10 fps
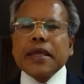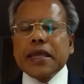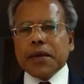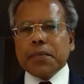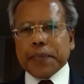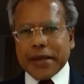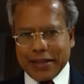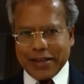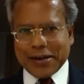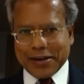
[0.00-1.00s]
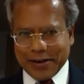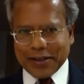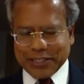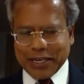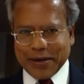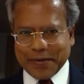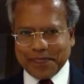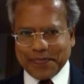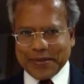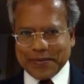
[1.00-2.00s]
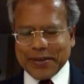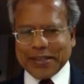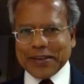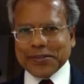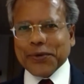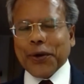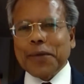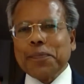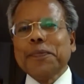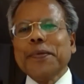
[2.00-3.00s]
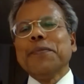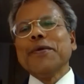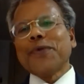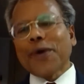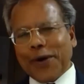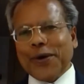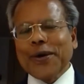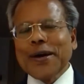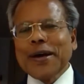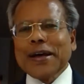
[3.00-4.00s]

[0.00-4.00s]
imperial Russia, which is going before